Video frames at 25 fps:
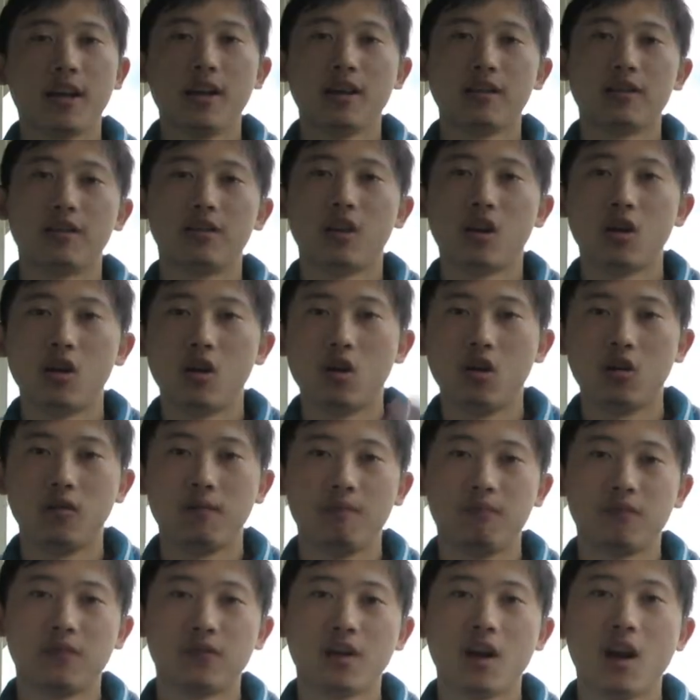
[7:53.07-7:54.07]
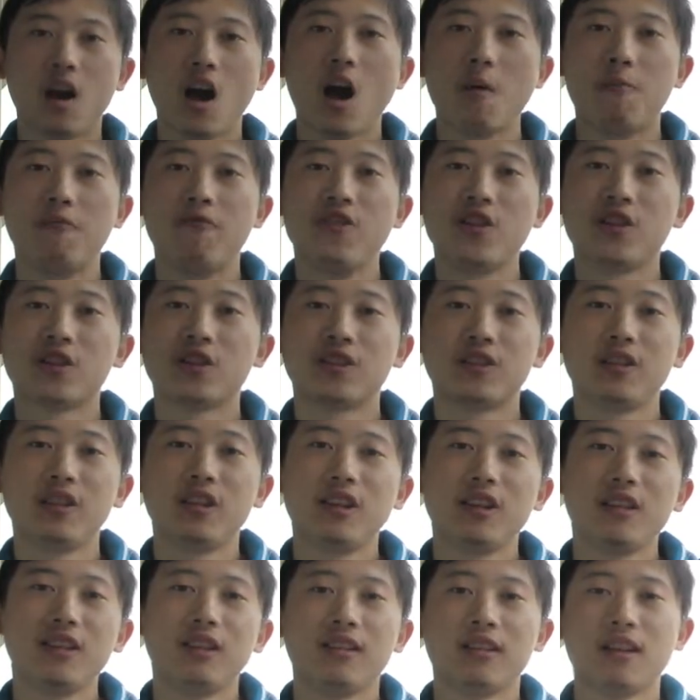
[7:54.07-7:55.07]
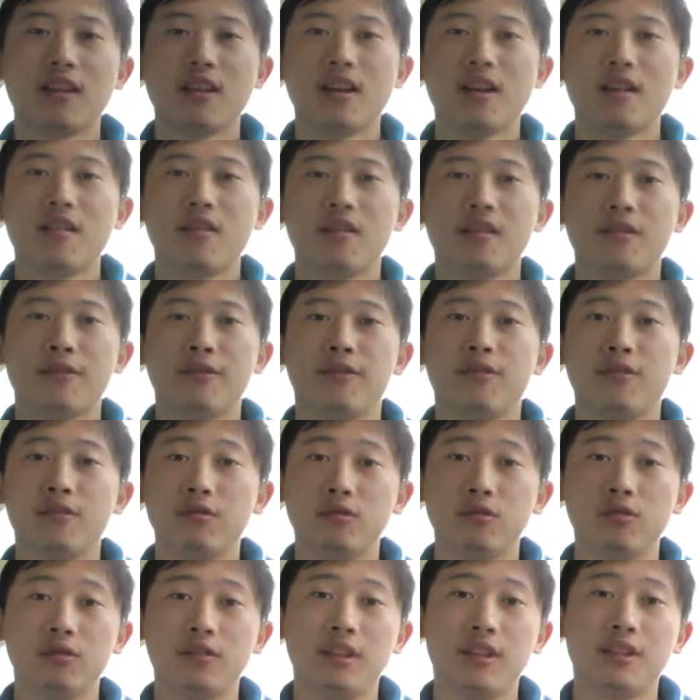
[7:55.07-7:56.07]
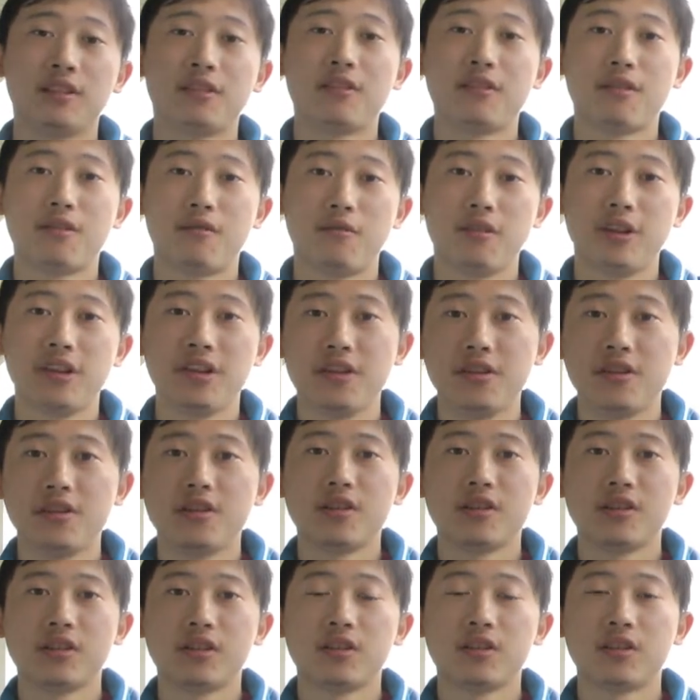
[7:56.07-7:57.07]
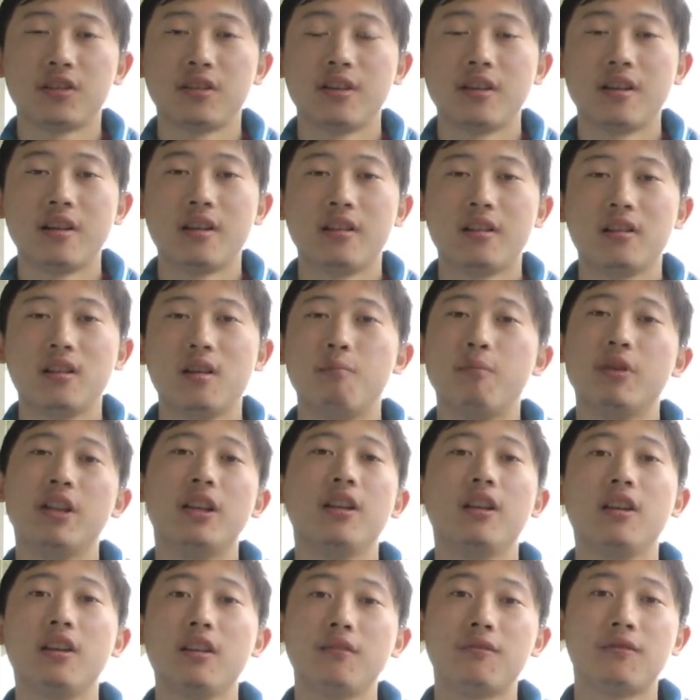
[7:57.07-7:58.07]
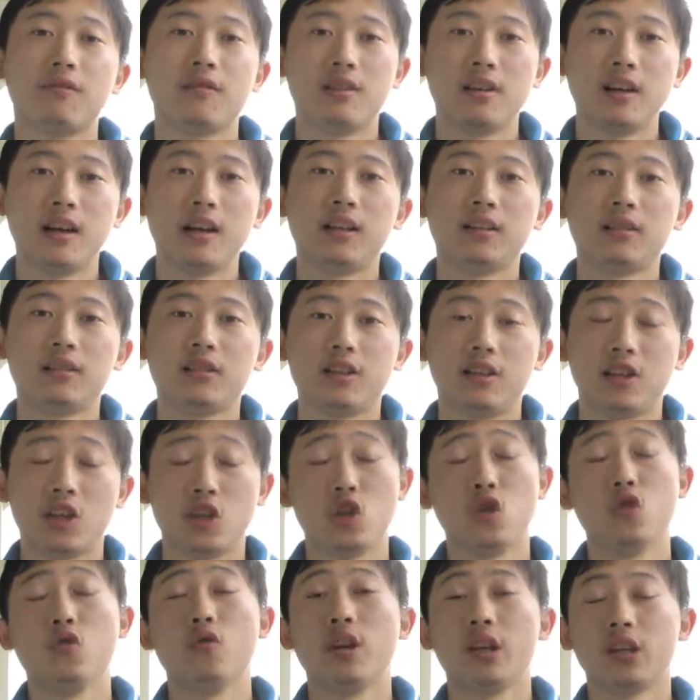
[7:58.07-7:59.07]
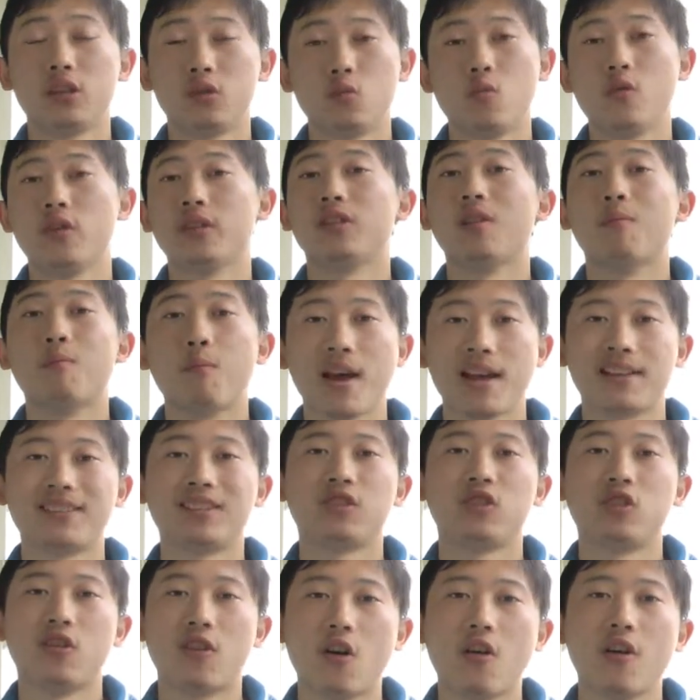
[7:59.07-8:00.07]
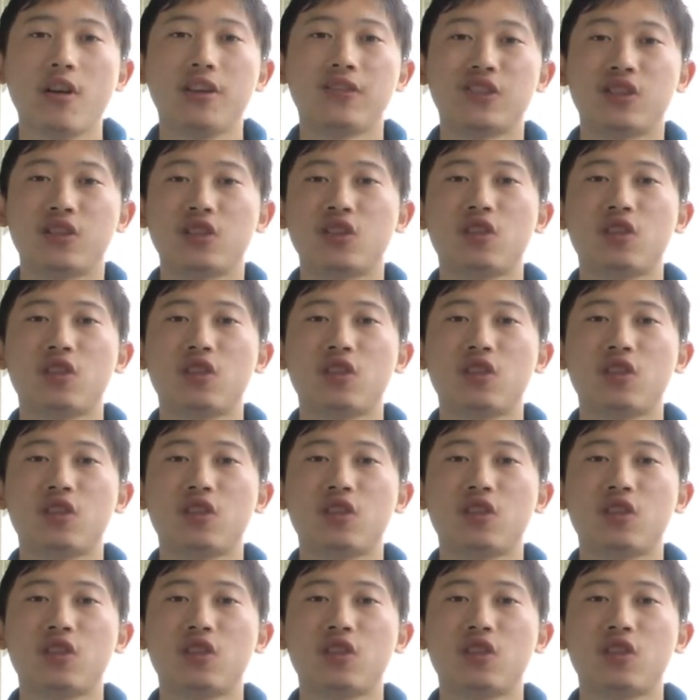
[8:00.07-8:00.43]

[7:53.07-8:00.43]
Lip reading: Okay, so obviously through these 3 years, the belief that the US was the best choice